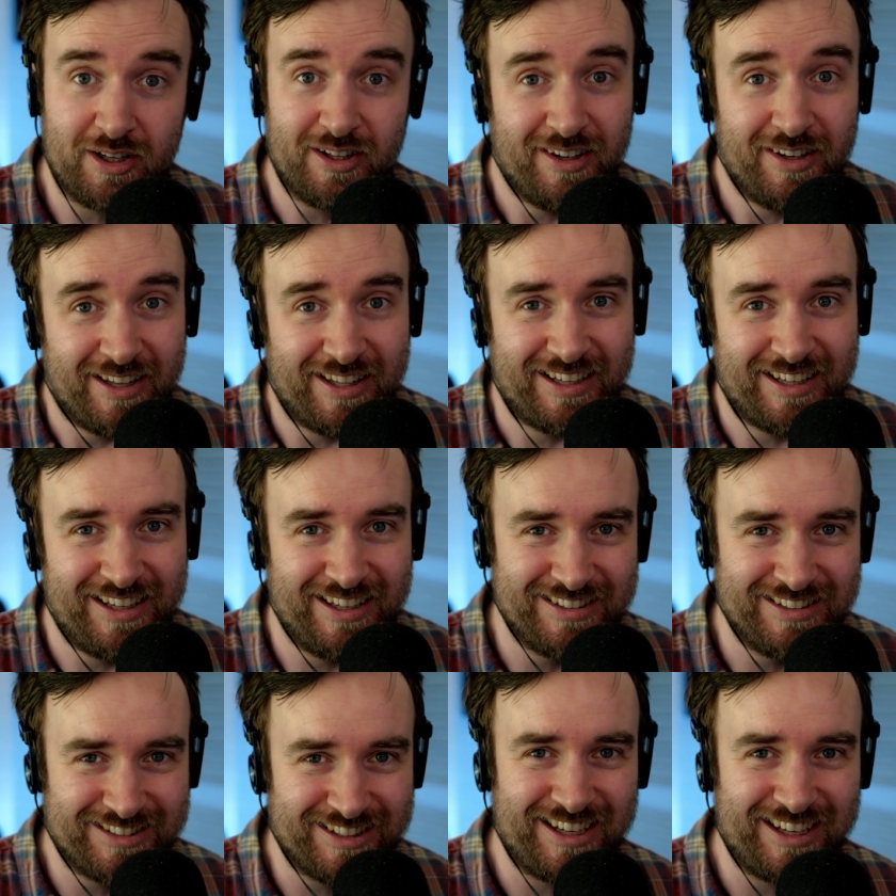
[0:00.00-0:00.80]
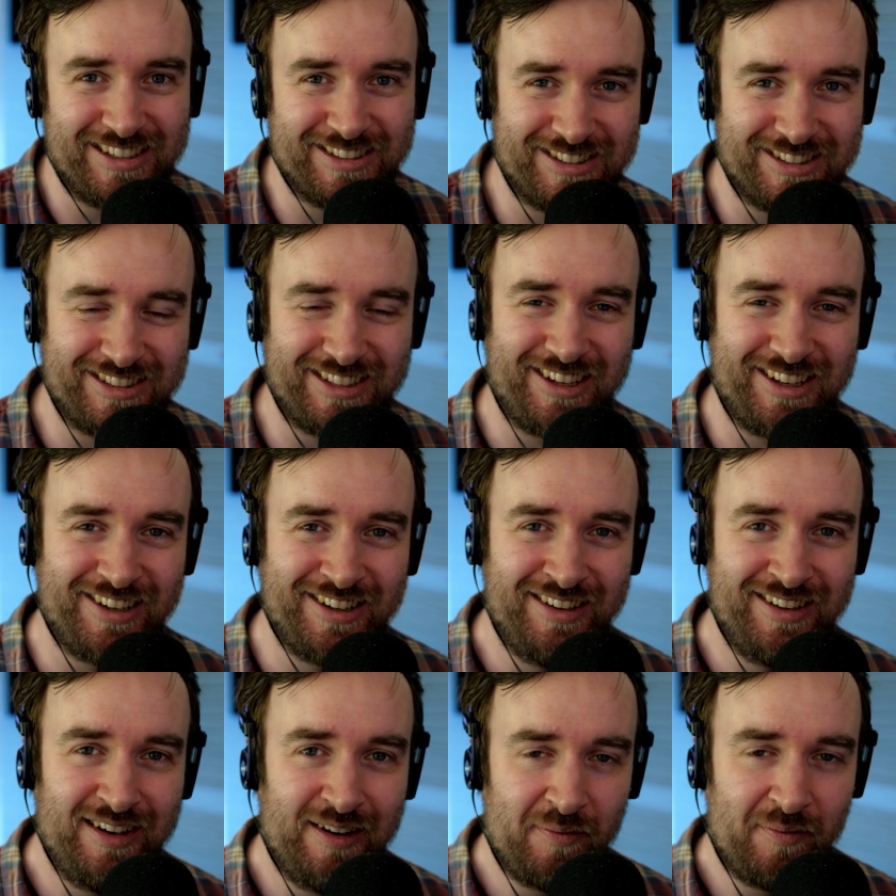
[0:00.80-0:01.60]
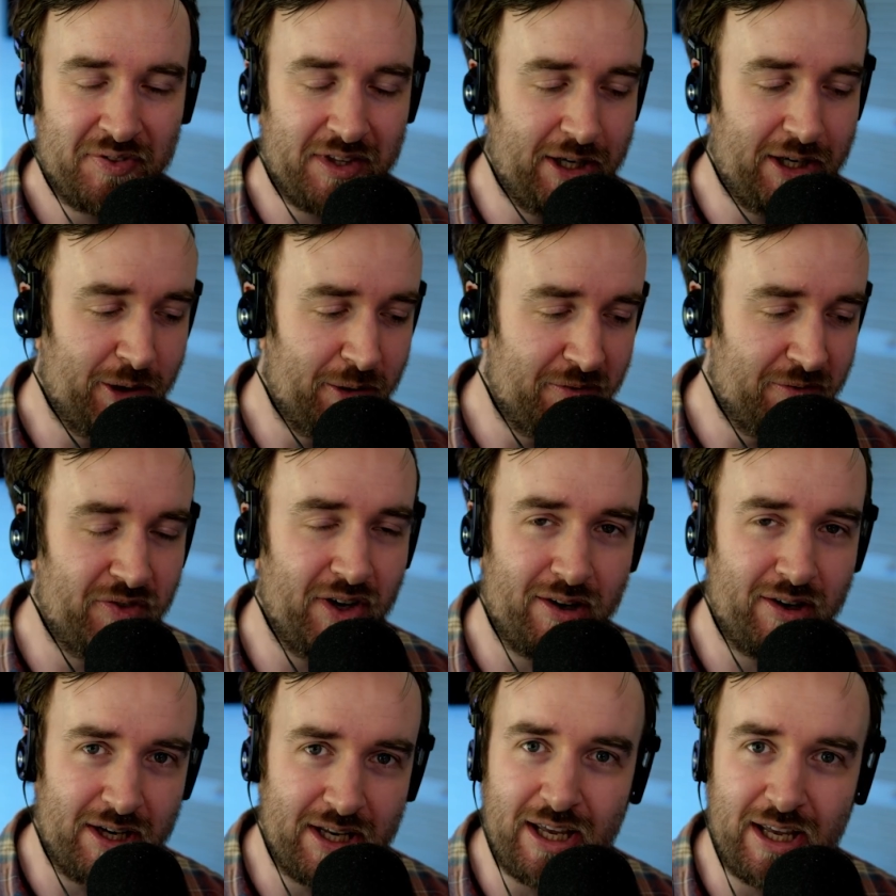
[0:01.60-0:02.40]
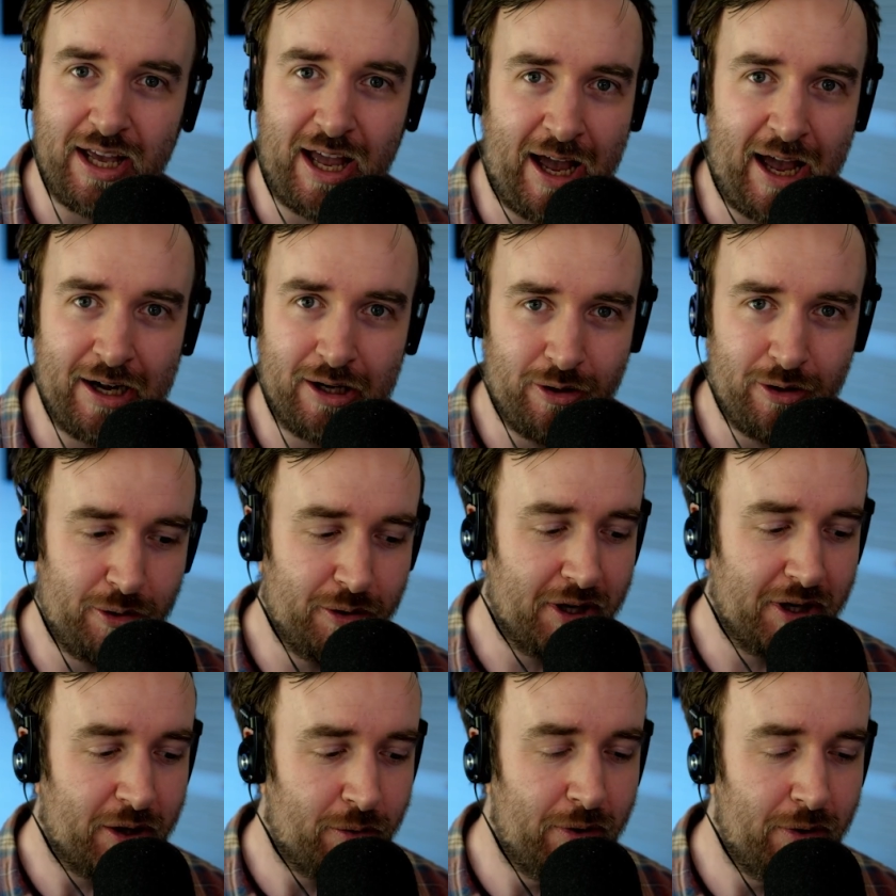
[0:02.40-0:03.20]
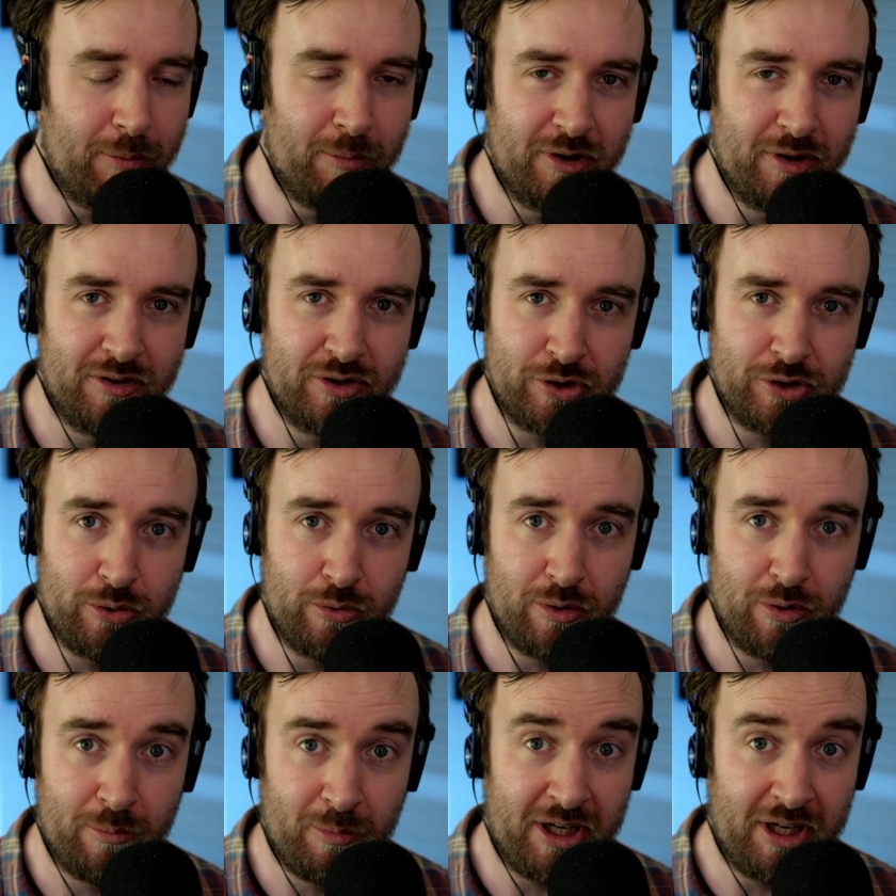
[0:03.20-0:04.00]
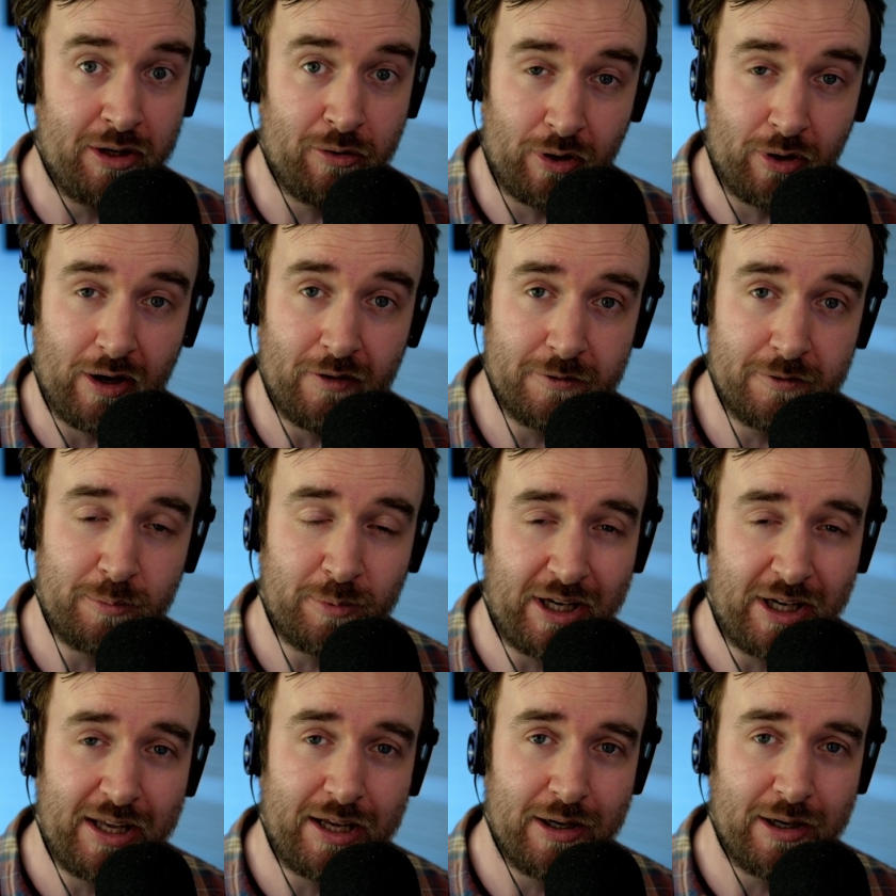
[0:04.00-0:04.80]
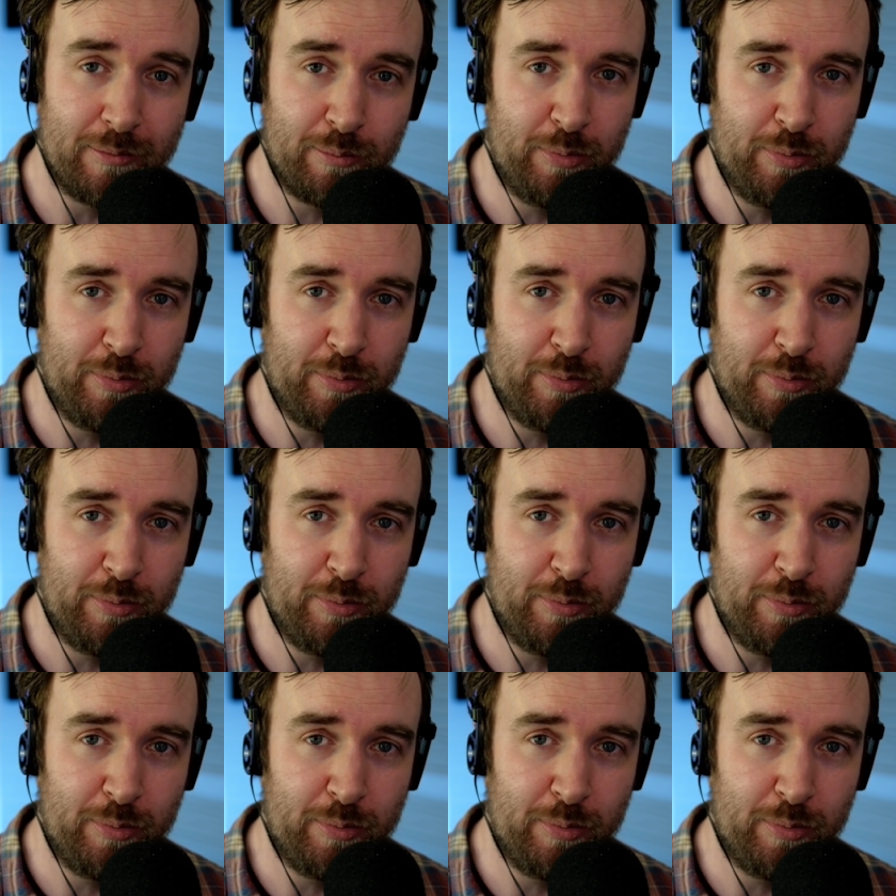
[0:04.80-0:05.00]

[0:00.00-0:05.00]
Like it's very analog equipment to the Minecraft player,